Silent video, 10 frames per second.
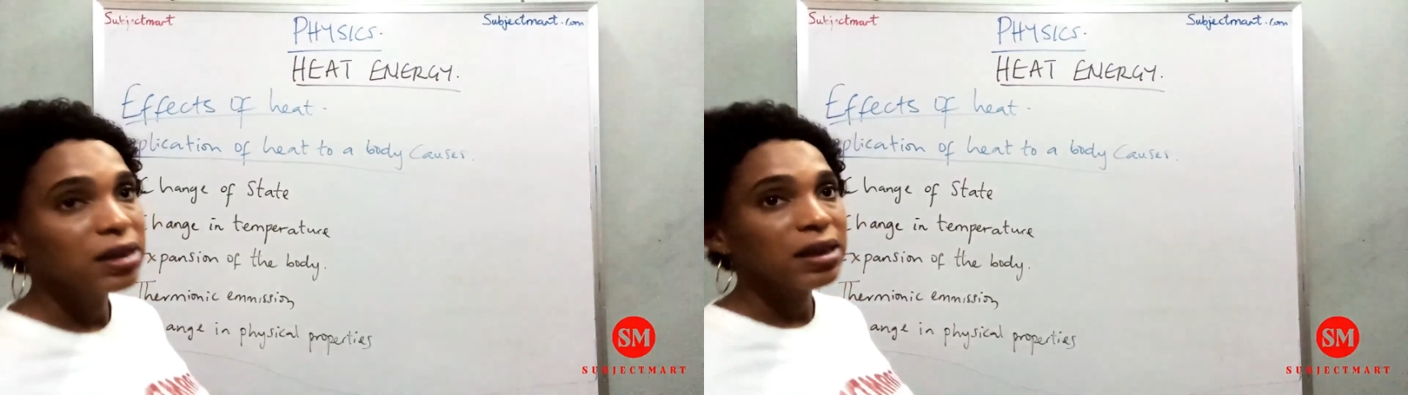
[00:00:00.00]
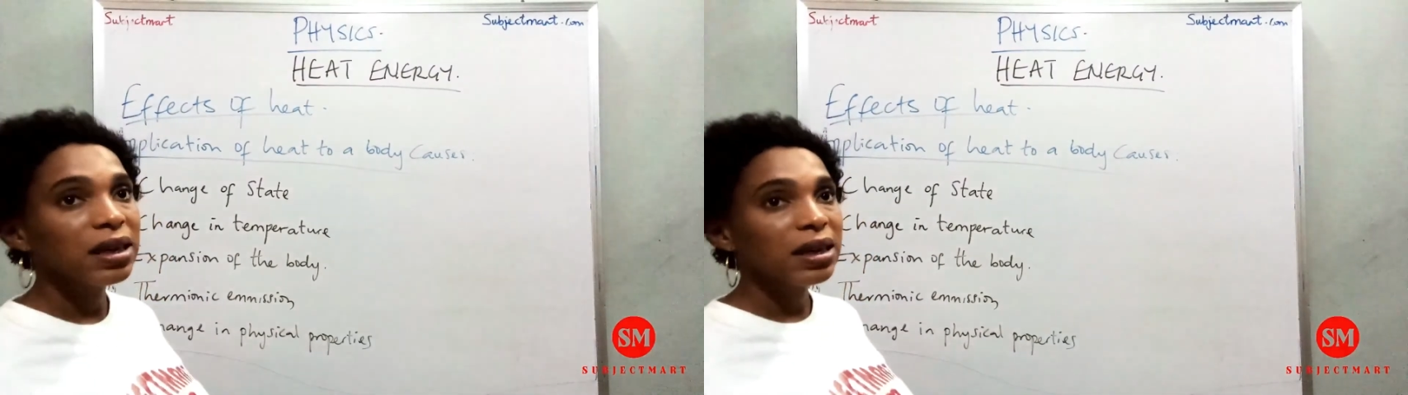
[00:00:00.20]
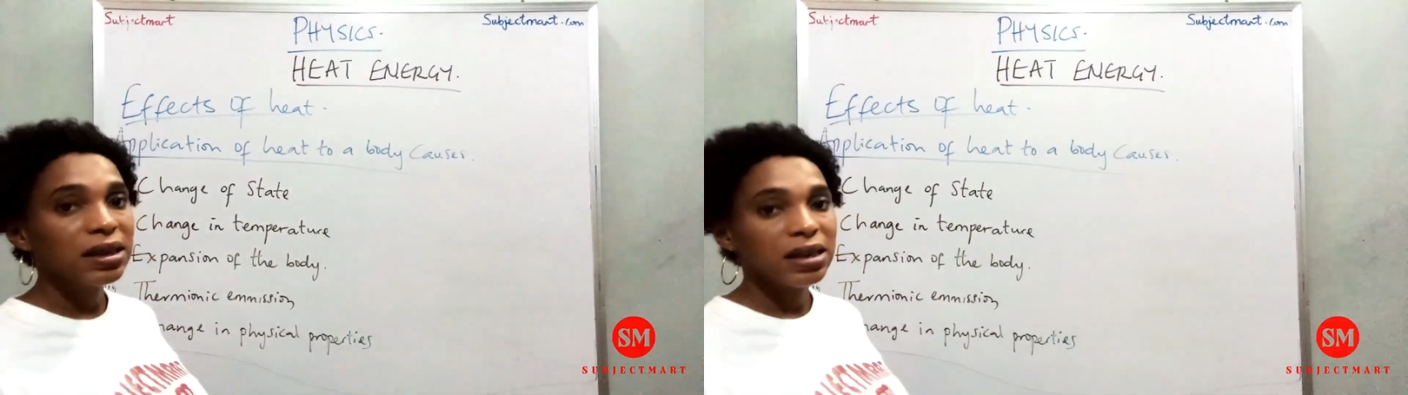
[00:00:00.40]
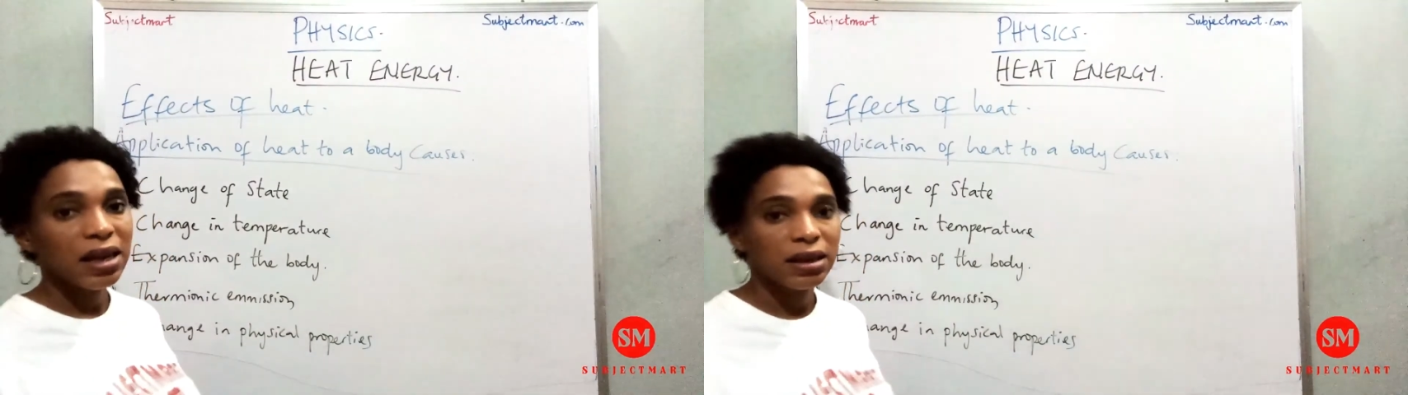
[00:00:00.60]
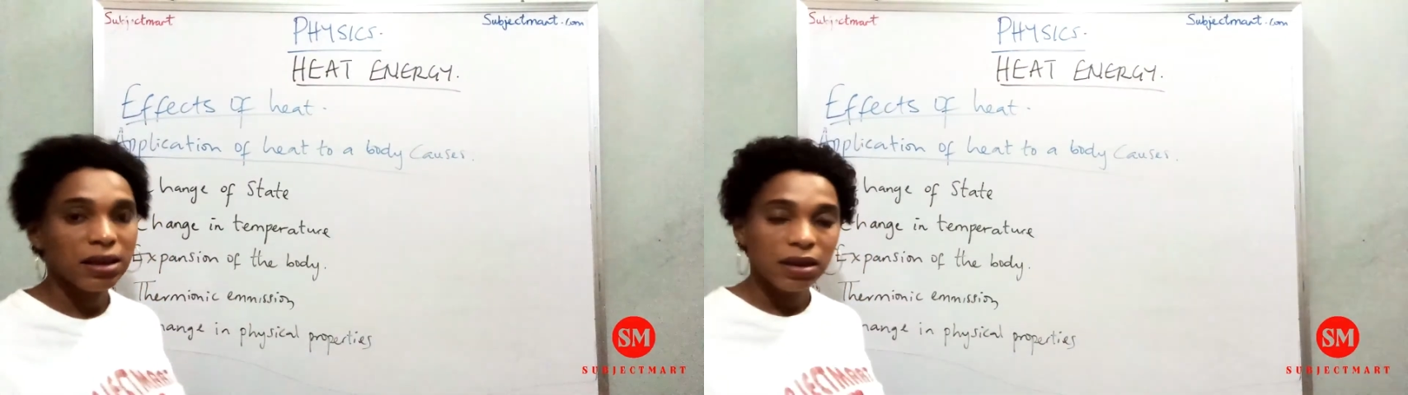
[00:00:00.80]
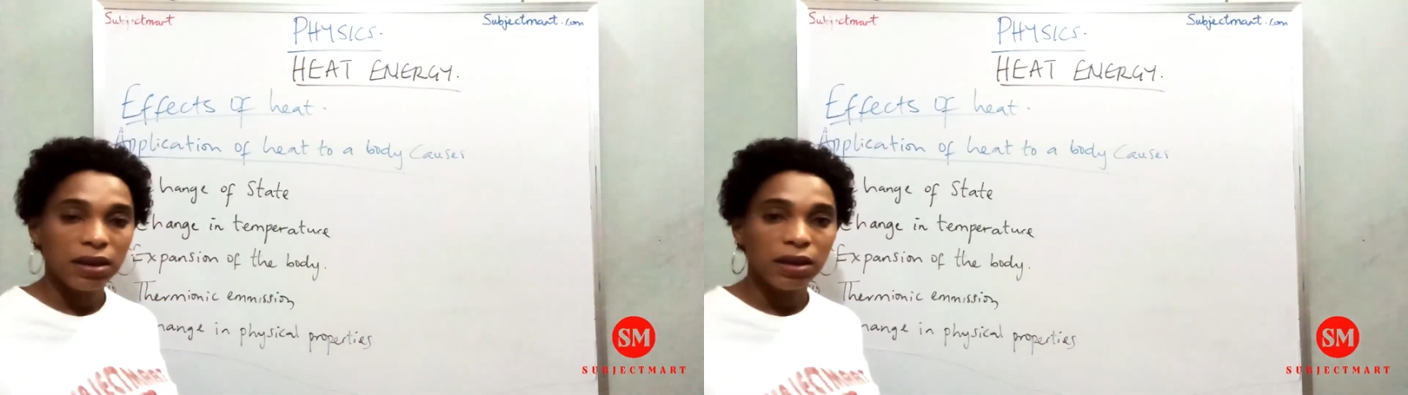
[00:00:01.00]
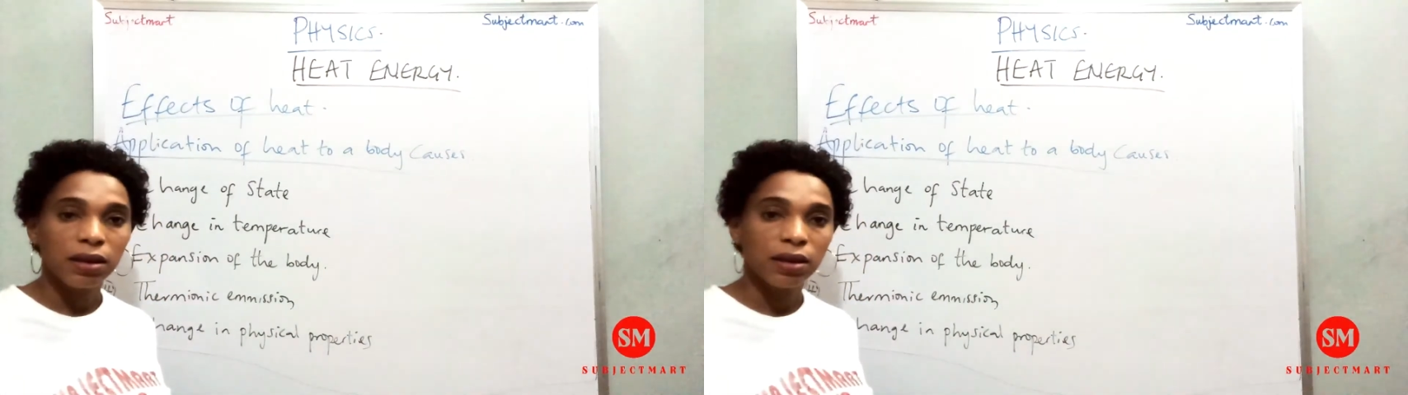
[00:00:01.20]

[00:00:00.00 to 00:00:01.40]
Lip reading: is heated